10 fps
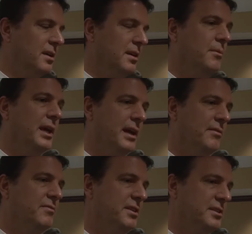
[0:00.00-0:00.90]
that we
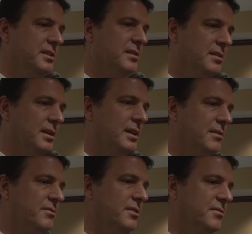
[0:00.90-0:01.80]
have a vision
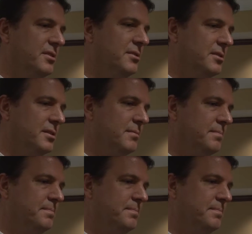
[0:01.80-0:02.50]
for the future.